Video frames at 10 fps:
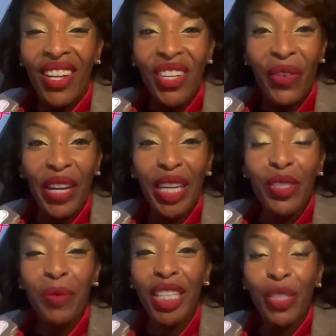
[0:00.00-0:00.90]
Greetings
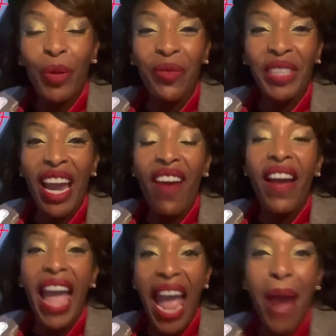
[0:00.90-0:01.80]
from Kisswelf Now.
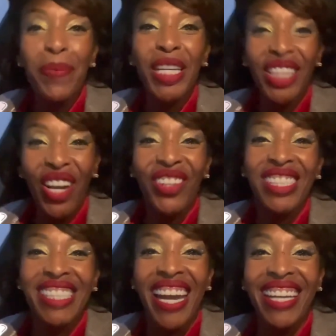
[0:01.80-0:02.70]
Happy
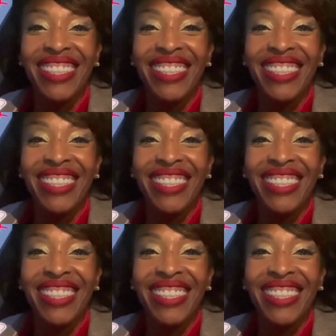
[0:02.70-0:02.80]
Thursday.